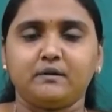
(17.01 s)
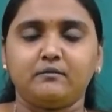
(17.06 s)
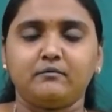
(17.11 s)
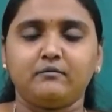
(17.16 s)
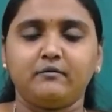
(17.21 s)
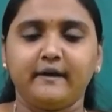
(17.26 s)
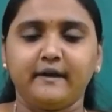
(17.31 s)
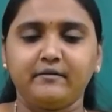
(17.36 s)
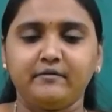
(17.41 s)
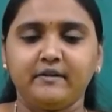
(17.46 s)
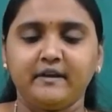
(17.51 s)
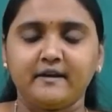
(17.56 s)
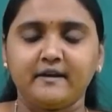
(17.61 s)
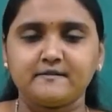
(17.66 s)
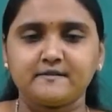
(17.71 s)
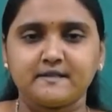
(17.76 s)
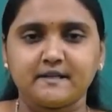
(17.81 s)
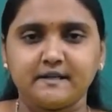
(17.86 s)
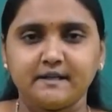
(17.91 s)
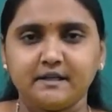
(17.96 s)
where we have
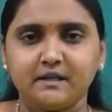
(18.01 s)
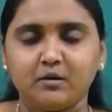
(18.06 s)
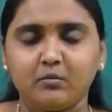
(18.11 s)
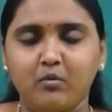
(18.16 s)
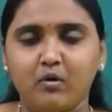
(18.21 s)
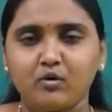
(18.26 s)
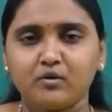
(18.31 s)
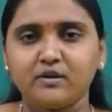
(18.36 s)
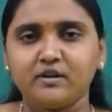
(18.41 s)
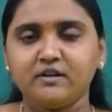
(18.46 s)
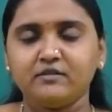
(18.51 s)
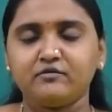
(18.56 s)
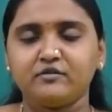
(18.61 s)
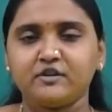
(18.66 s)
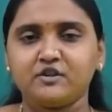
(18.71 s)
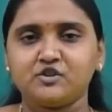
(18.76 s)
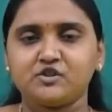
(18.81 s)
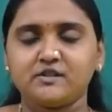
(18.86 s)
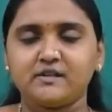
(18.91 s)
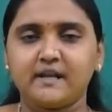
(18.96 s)
studied about the
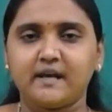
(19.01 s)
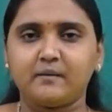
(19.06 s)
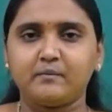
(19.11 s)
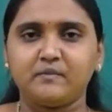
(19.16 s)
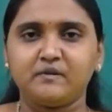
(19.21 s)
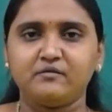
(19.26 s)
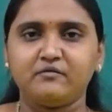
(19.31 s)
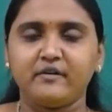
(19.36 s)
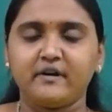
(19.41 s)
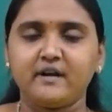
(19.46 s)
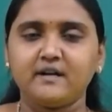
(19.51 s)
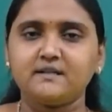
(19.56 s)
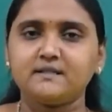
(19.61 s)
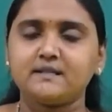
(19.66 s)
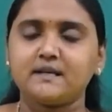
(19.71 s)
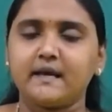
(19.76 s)
differential amplifiers